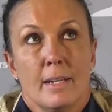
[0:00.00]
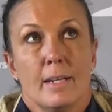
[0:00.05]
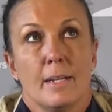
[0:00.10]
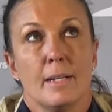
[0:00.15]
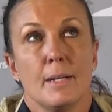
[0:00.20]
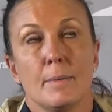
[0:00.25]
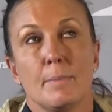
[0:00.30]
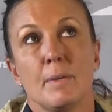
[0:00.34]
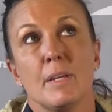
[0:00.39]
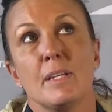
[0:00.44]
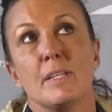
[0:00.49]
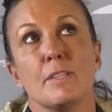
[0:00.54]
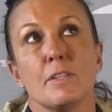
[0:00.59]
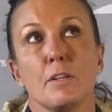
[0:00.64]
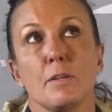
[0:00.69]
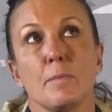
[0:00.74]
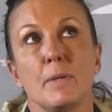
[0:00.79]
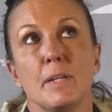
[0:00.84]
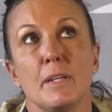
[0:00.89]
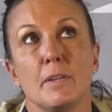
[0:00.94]
It's
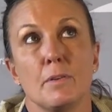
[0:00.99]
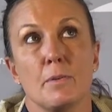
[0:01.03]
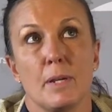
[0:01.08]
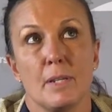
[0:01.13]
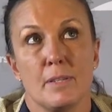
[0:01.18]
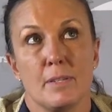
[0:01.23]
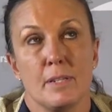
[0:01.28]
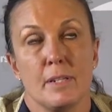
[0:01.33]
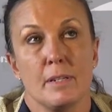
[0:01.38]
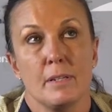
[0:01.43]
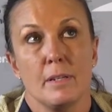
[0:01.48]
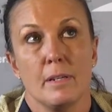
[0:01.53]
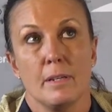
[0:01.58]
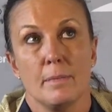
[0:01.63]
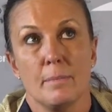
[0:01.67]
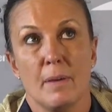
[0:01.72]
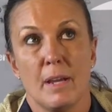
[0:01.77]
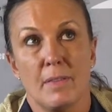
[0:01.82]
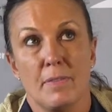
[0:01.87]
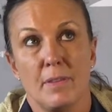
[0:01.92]
going to be interesting.
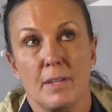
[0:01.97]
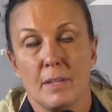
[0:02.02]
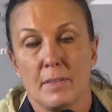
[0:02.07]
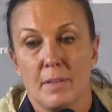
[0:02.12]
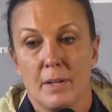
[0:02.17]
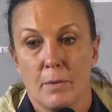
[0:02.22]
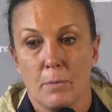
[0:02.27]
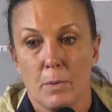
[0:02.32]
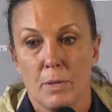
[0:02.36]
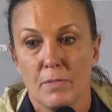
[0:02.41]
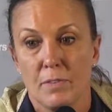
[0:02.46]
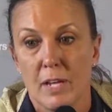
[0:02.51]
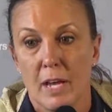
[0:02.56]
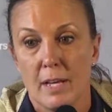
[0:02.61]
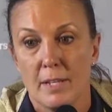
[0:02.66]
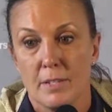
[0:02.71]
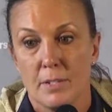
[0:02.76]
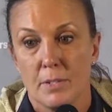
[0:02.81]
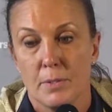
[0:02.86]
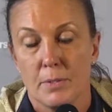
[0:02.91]
I think that we've
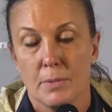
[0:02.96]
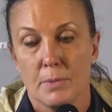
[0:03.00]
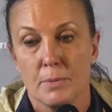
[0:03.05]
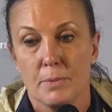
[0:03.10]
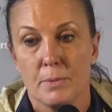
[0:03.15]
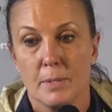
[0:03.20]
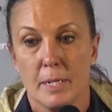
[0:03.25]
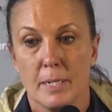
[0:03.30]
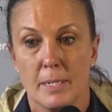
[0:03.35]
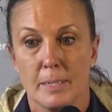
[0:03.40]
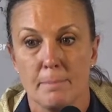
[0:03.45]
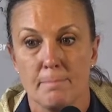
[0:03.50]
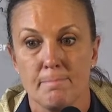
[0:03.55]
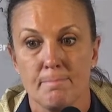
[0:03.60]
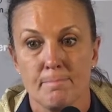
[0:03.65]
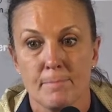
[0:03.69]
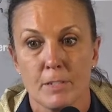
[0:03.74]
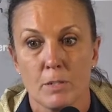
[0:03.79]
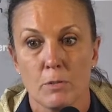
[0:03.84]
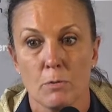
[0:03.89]
got
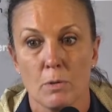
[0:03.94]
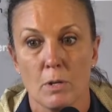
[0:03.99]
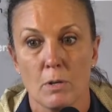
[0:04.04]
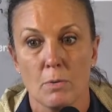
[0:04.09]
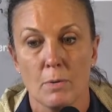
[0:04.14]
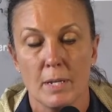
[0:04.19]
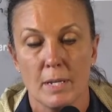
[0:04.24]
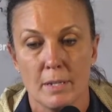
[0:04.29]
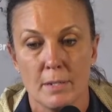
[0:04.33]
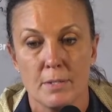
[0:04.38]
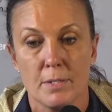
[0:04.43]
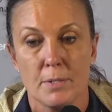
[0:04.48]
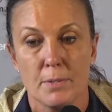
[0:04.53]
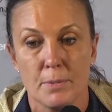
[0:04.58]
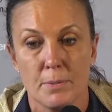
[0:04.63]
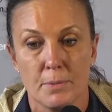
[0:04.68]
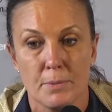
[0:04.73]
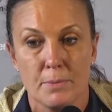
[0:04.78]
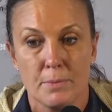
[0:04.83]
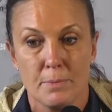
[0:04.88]
to grow
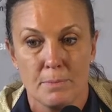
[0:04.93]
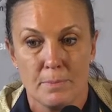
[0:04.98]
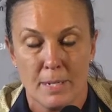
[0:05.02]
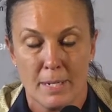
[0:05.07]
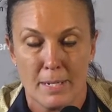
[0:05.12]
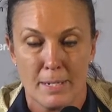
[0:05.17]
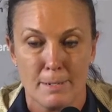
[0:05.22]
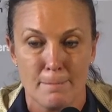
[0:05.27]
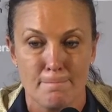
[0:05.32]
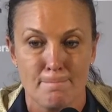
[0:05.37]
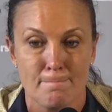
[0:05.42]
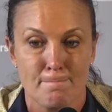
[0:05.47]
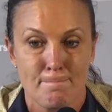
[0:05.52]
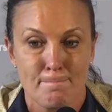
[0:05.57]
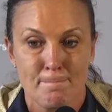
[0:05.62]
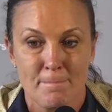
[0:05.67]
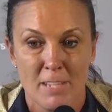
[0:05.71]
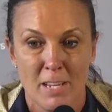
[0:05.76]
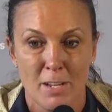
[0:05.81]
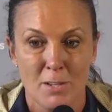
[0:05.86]
into
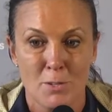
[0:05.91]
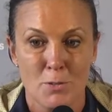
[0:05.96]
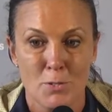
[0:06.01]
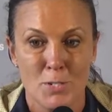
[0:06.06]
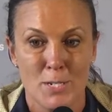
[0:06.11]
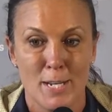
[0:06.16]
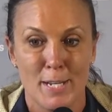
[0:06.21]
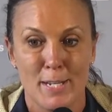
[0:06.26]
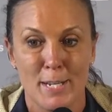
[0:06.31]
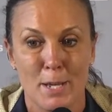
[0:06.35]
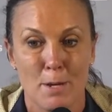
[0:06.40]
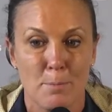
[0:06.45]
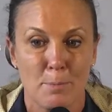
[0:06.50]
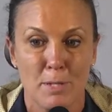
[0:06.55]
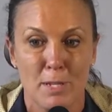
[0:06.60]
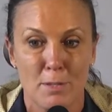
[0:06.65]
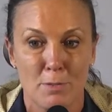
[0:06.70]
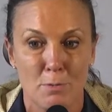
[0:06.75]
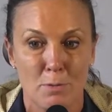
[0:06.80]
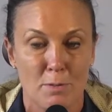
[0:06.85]
understanding how to
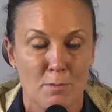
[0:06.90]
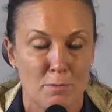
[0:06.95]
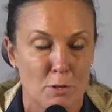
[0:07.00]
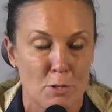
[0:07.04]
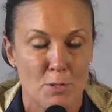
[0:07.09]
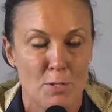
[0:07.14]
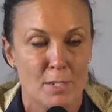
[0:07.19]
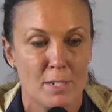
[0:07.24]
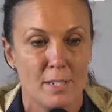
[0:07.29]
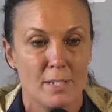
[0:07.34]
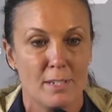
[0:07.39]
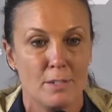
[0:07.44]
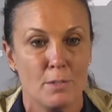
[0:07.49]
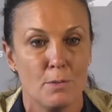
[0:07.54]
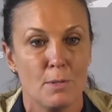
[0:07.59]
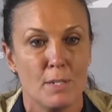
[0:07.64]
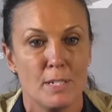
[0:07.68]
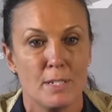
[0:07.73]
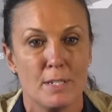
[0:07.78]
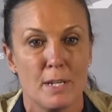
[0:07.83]
play through adversity. You
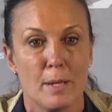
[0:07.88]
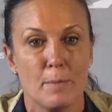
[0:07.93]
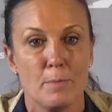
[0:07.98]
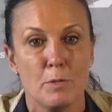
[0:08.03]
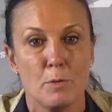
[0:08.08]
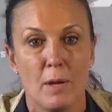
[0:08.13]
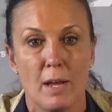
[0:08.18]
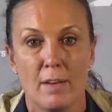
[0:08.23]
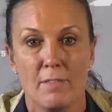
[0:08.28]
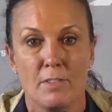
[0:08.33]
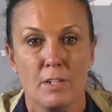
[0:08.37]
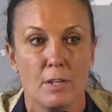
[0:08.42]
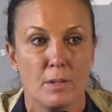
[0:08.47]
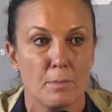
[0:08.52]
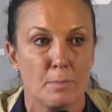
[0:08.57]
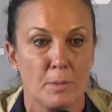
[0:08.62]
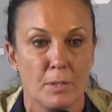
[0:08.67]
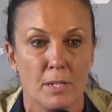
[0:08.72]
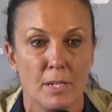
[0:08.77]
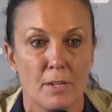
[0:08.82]
know, anytime you have
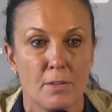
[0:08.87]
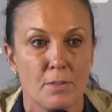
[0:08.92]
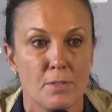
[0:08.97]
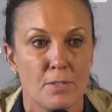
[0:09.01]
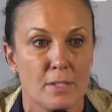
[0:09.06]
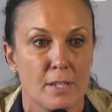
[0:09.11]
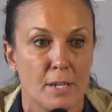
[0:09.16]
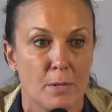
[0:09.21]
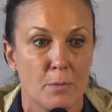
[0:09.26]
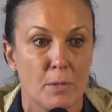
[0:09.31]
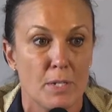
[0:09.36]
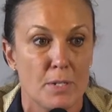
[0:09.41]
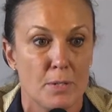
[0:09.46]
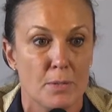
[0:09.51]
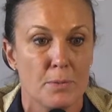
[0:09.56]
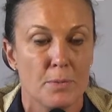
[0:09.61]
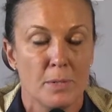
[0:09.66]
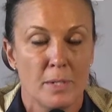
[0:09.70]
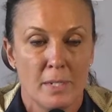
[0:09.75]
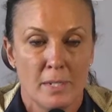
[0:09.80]
young players like we
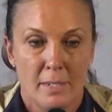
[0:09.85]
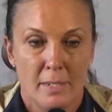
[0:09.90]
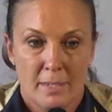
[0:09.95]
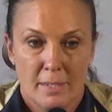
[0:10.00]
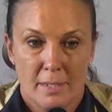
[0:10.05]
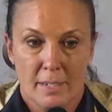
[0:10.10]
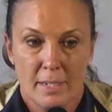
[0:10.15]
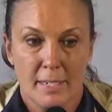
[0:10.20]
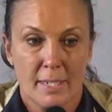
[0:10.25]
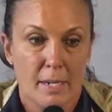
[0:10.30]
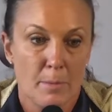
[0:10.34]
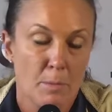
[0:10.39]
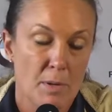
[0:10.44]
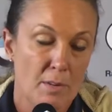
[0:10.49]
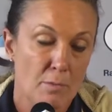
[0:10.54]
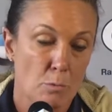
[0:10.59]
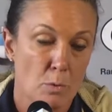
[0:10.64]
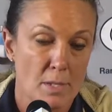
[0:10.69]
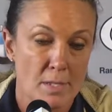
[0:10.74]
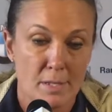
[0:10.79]
do, again, we
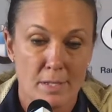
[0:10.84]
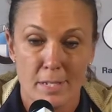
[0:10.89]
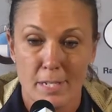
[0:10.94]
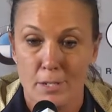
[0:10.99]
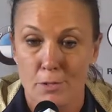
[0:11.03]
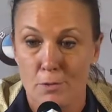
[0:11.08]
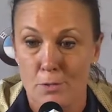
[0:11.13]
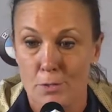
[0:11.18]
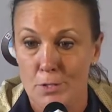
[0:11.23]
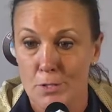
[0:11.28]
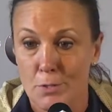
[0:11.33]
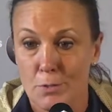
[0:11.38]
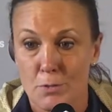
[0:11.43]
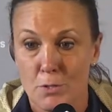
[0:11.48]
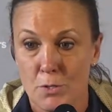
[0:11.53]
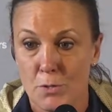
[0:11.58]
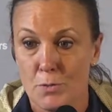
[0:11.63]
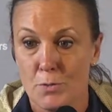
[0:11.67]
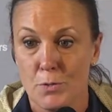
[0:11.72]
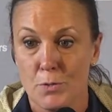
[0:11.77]
have one senior and two
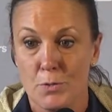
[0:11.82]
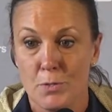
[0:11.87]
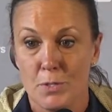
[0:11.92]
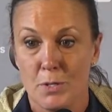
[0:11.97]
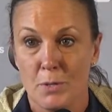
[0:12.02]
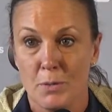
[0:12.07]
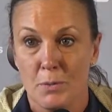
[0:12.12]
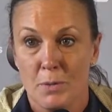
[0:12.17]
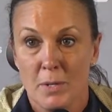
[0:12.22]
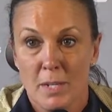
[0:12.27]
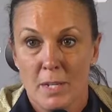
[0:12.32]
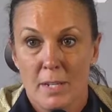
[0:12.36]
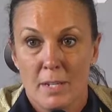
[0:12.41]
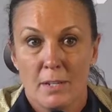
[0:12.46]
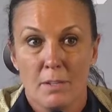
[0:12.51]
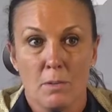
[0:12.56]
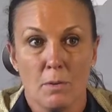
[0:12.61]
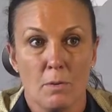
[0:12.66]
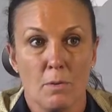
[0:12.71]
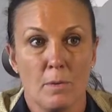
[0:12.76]
juniors. So,
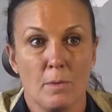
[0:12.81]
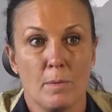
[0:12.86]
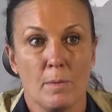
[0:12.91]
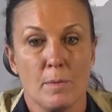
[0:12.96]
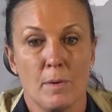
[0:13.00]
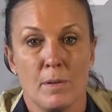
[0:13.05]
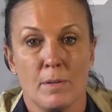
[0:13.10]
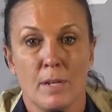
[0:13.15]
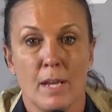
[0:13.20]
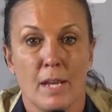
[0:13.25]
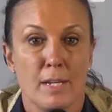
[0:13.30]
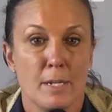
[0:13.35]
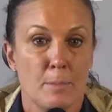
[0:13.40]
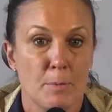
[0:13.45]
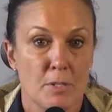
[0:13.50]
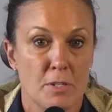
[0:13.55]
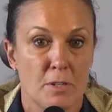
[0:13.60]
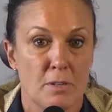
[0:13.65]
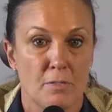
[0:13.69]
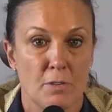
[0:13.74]
you know,
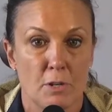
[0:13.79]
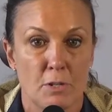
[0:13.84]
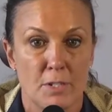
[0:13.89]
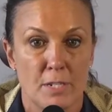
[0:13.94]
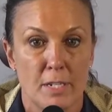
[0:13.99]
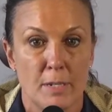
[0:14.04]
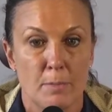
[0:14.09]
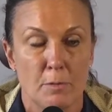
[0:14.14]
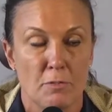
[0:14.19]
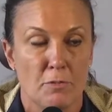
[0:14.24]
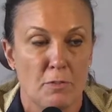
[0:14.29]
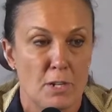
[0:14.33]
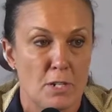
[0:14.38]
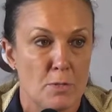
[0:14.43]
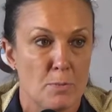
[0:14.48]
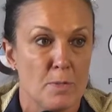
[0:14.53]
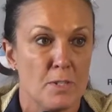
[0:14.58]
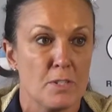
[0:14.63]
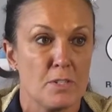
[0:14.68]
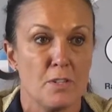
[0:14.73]
90% of our team are
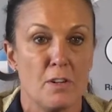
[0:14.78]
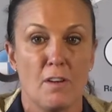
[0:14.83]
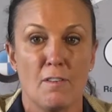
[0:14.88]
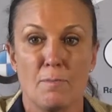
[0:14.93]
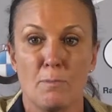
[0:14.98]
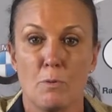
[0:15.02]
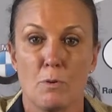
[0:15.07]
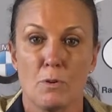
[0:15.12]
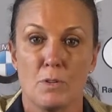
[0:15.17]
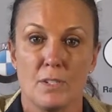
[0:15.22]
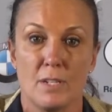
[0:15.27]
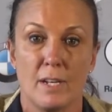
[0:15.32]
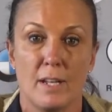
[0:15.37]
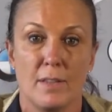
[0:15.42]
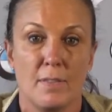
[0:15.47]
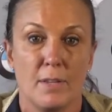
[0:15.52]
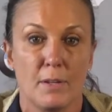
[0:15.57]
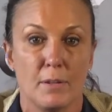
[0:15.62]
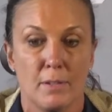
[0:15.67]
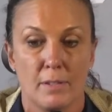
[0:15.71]
freshmen and sophomores. And I
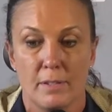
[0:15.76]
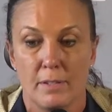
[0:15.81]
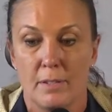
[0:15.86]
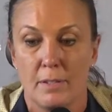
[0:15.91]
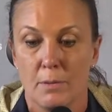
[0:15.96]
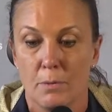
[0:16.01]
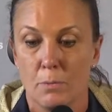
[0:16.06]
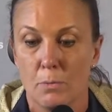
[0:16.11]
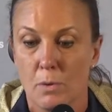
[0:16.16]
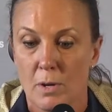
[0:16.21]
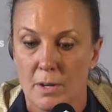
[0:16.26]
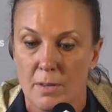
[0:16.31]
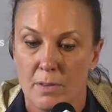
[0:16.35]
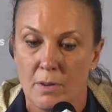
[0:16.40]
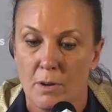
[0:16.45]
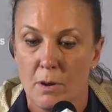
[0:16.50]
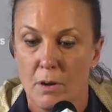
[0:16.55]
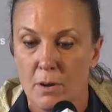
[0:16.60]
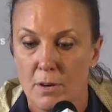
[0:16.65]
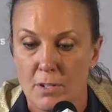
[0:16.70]
think, you know, one of
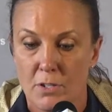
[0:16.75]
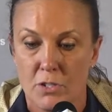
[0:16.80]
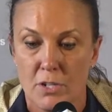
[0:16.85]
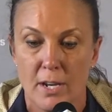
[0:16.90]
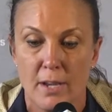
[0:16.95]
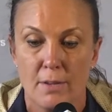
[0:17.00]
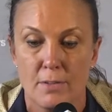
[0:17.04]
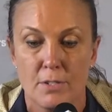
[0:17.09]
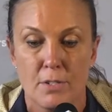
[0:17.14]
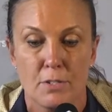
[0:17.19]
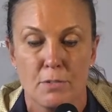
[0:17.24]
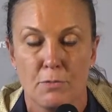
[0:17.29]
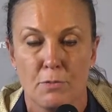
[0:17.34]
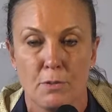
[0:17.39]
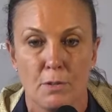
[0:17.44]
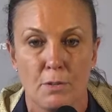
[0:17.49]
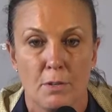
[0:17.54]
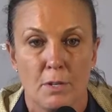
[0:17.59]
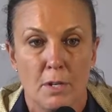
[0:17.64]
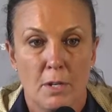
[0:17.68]
the hardest challenges
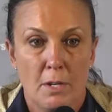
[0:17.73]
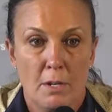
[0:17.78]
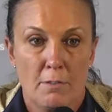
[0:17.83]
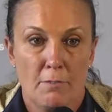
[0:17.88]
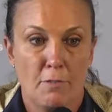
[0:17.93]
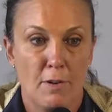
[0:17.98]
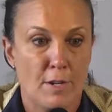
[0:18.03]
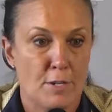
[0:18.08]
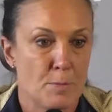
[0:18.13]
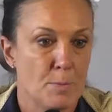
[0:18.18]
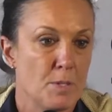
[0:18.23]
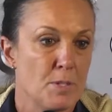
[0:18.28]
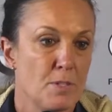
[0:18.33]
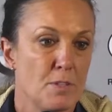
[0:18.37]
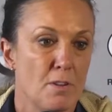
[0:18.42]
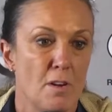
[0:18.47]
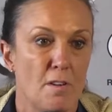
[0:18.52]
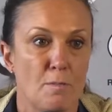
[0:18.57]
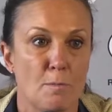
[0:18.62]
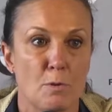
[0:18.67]
for freshmen and
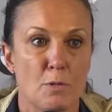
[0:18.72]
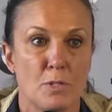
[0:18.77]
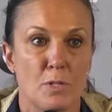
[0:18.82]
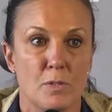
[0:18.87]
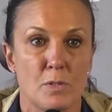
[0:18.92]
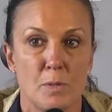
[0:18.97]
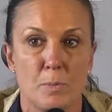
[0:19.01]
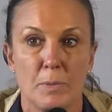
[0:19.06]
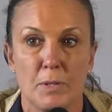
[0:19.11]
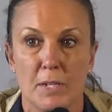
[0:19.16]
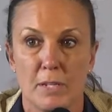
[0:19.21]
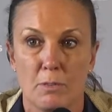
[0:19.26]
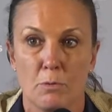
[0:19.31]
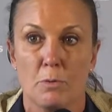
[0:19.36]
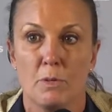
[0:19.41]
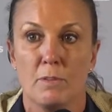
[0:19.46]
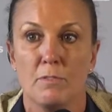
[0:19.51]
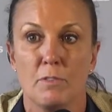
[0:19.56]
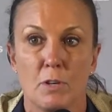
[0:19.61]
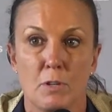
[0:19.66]
sophomores is to play
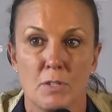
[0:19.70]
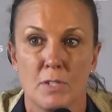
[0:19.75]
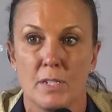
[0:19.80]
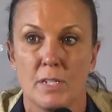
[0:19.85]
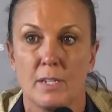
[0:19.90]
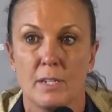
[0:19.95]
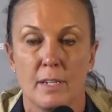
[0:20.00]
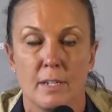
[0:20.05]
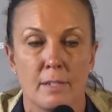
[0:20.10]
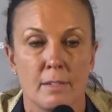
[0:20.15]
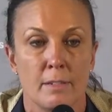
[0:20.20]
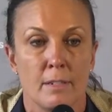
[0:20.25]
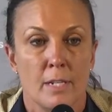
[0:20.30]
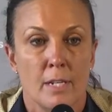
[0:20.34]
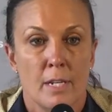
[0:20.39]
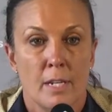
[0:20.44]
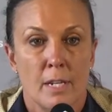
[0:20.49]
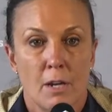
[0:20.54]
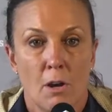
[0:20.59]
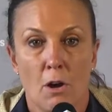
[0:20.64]
through adversity. And
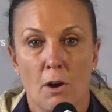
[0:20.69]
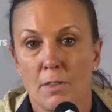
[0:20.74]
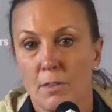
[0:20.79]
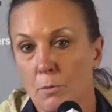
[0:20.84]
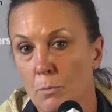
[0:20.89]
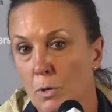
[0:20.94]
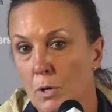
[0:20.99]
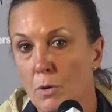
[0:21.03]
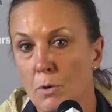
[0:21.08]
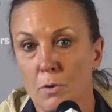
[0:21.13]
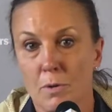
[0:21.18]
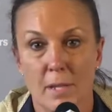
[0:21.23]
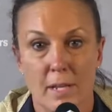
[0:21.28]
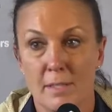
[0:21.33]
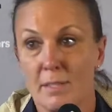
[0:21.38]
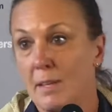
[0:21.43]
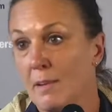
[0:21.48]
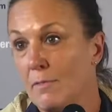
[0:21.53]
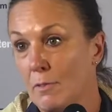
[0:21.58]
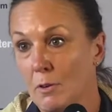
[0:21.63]
on the road,
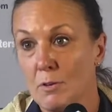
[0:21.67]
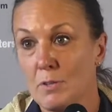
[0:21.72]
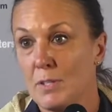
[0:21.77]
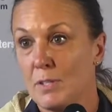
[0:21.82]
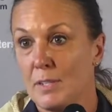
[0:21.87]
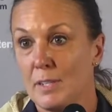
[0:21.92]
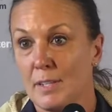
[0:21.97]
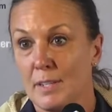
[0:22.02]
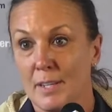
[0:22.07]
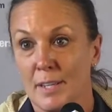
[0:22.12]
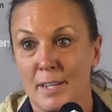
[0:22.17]
that's adversity.